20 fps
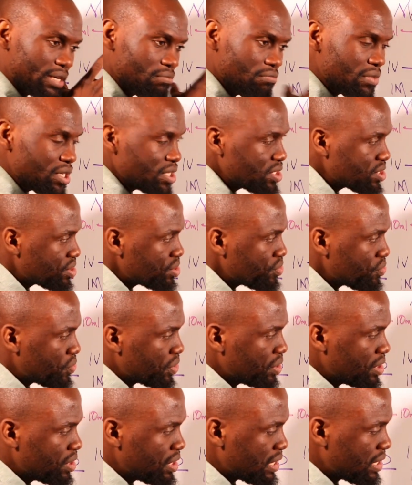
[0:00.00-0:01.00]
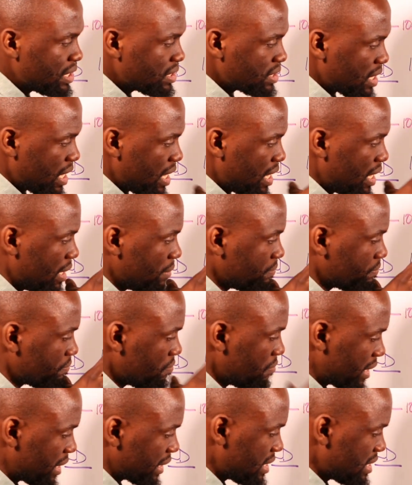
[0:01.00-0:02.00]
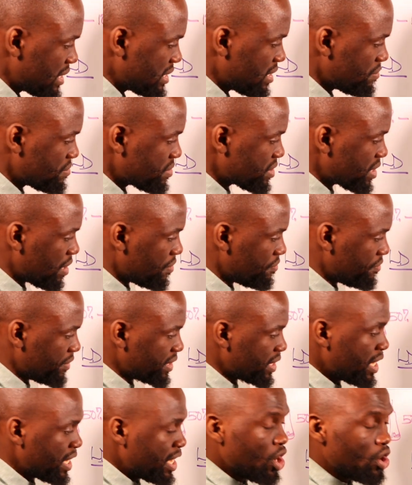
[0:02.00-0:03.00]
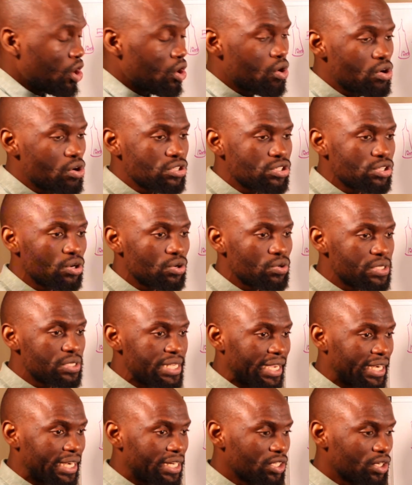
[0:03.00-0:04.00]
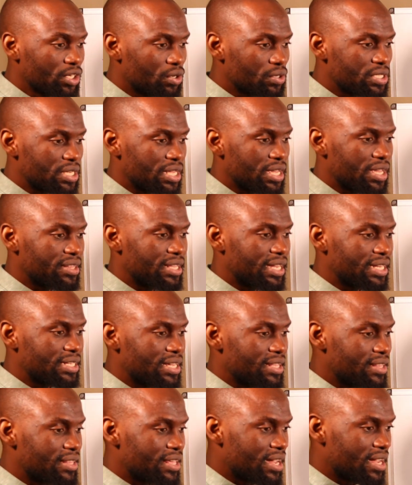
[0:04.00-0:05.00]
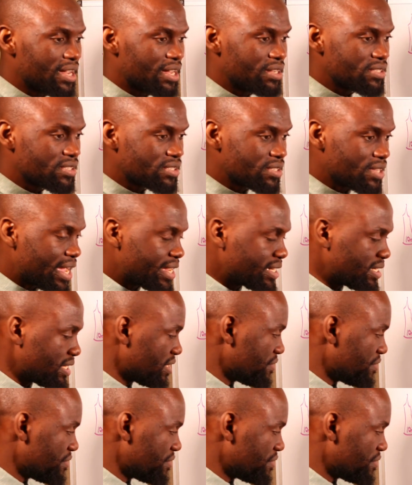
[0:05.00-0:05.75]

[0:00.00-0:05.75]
administering these um, magnesium sulfate, also take note that there are side